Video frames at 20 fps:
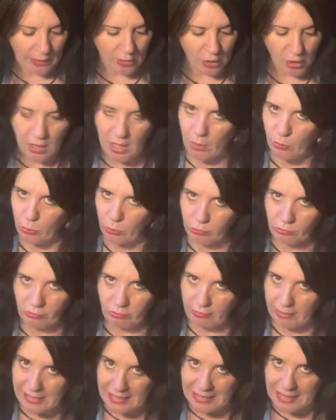You're not
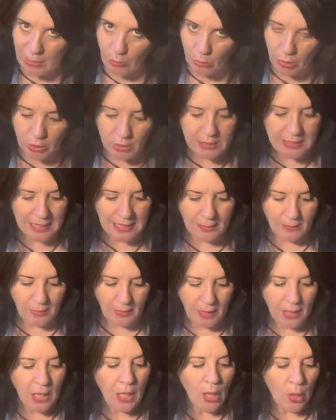thinking real deep,
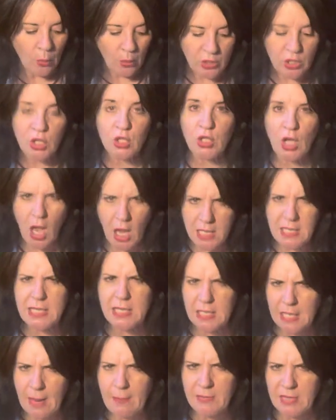which is
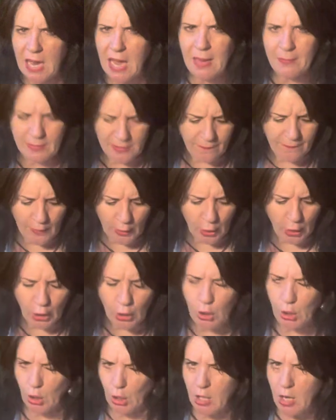sometimes a very
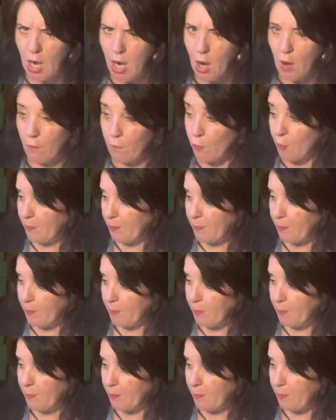good for